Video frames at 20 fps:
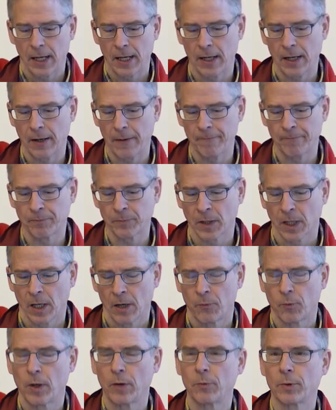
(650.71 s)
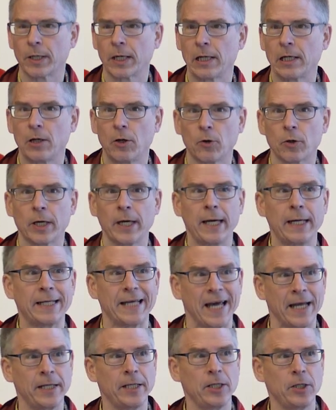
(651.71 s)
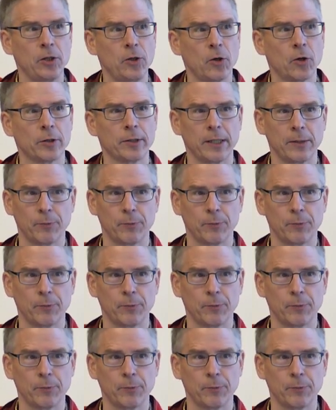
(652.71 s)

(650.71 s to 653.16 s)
um, where we can locate any neuron